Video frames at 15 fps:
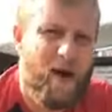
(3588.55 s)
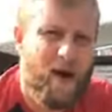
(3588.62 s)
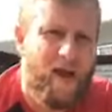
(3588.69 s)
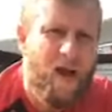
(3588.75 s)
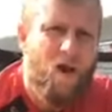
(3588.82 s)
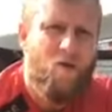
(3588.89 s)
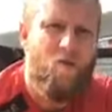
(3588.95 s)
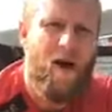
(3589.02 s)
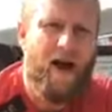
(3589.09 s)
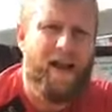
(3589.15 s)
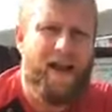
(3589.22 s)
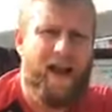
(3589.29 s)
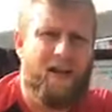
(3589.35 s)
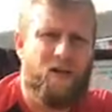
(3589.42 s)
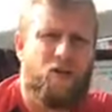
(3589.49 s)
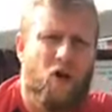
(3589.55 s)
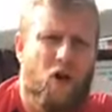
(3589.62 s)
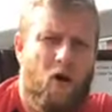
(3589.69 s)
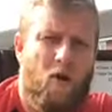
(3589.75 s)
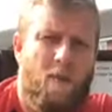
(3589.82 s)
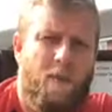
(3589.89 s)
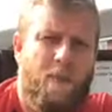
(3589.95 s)
it back. Right then, guys,
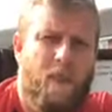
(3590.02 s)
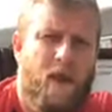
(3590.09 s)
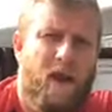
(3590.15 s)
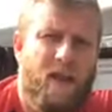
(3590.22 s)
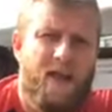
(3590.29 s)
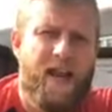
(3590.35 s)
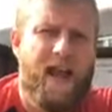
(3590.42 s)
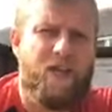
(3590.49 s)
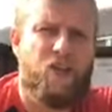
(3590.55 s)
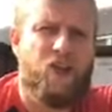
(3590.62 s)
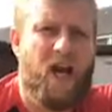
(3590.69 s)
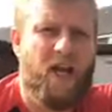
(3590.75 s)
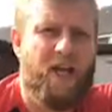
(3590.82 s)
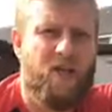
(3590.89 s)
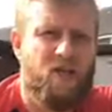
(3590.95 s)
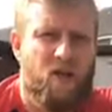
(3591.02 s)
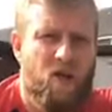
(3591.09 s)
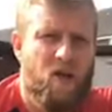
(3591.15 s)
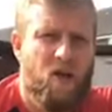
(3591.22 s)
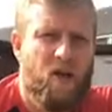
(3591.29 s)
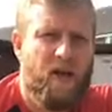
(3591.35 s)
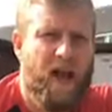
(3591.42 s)
so next challenge
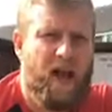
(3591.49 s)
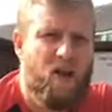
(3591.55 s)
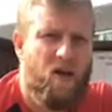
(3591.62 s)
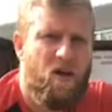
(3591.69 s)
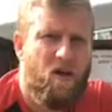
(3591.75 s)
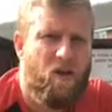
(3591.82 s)
again,